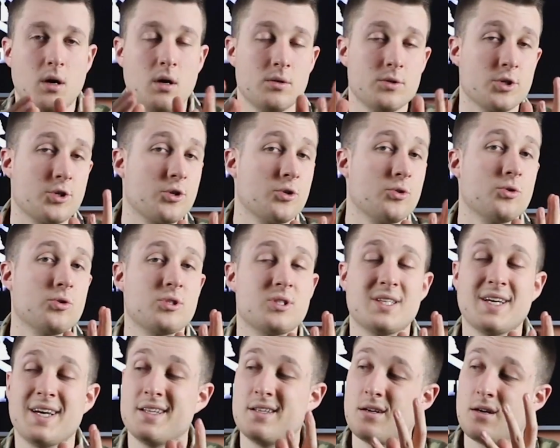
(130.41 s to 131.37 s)
The
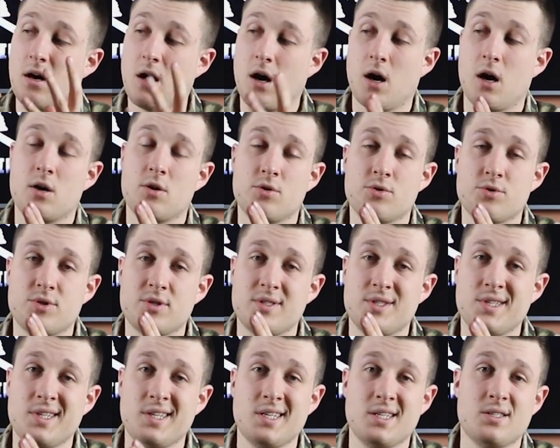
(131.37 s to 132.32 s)
Crusader
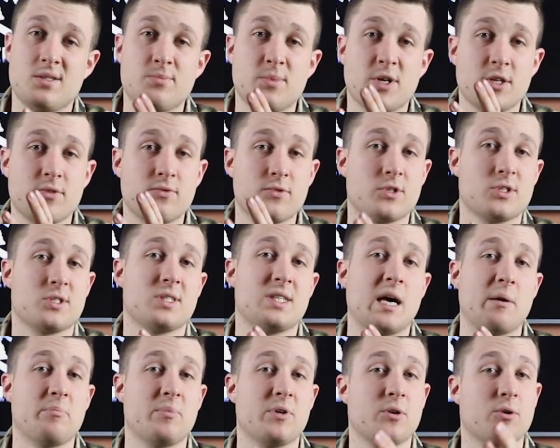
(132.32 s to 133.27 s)
ROC is made for
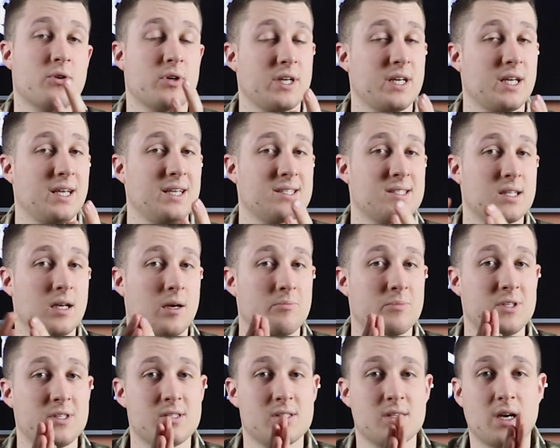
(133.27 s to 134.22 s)
SAPI or
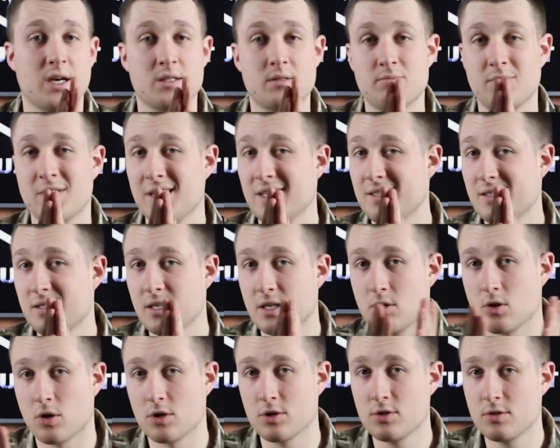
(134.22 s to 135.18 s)
eSAPI size
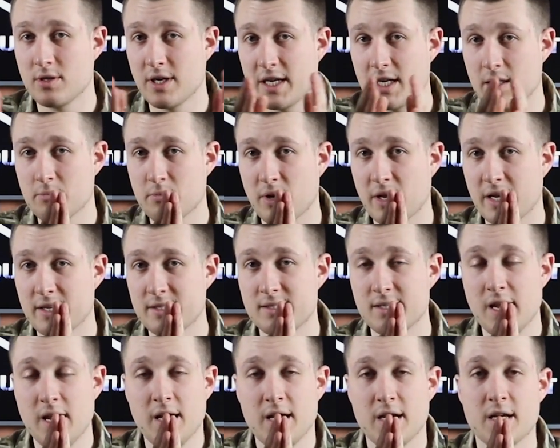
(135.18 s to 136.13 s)
ballistic or training
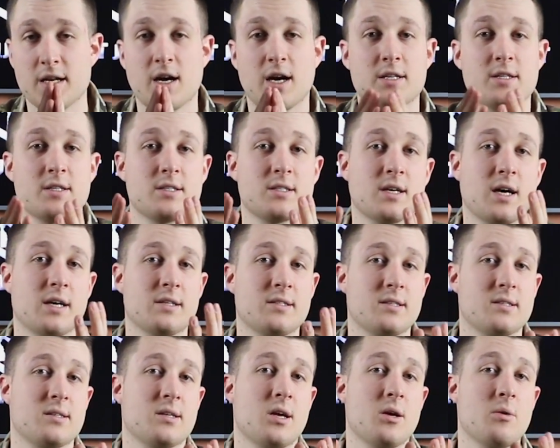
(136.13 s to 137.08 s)
plates in either
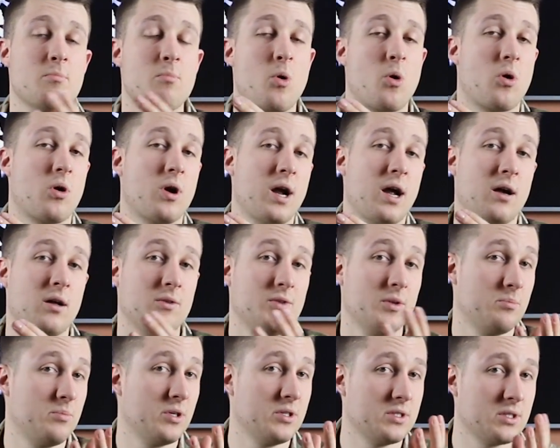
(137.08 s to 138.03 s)
sizes M or L
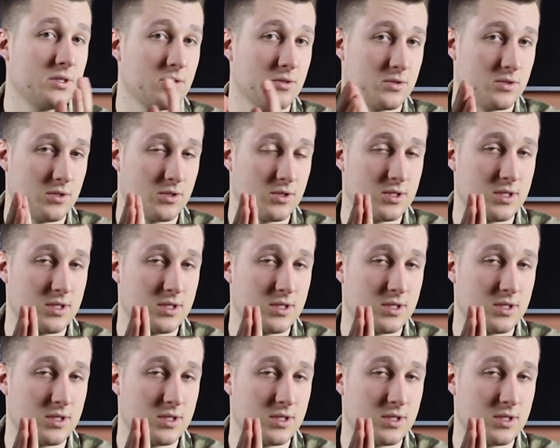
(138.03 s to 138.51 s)
depending on your